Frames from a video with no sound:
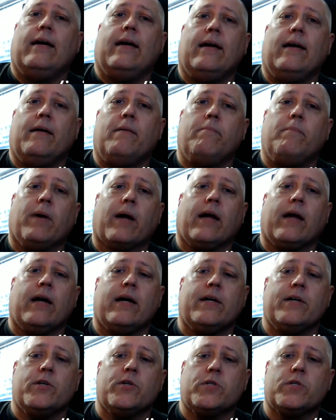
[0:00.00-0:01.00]

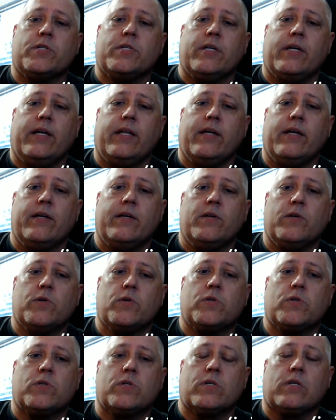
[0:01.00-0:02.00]
because it
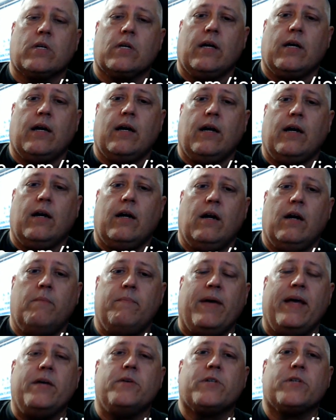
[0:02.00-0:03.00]
is
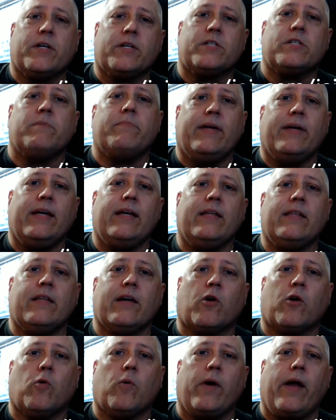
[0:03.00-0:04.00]
amazing to me that
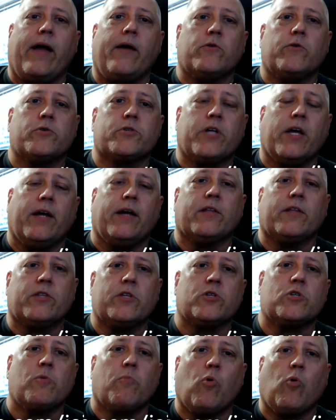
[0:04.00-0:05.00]
creators can get the
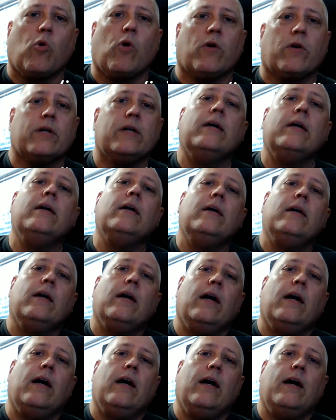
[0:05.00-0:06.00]
support
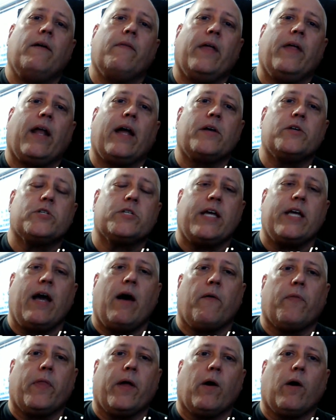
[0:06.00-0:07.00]
that I see
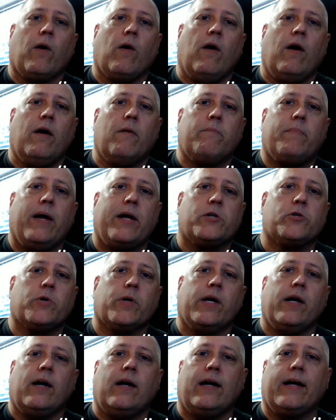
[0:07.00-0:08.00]
out there on
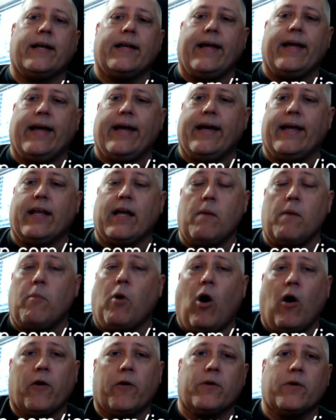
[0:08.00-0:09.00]
Patreon, and I'm
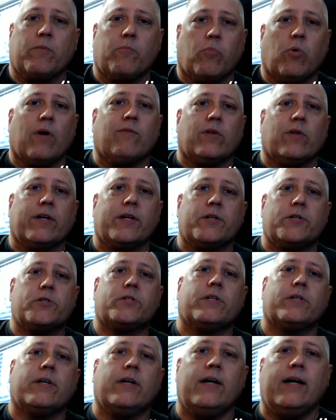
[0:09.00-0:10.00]
honored and privileged.
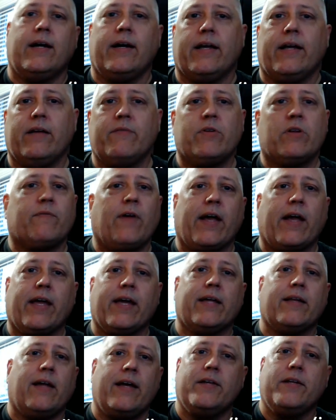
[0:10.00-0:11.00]
Even if I
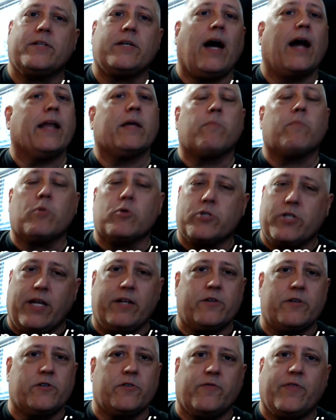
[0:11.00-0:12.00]
get a tiny
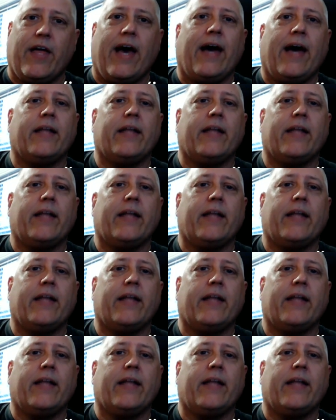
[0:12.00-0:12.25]
percentage of that,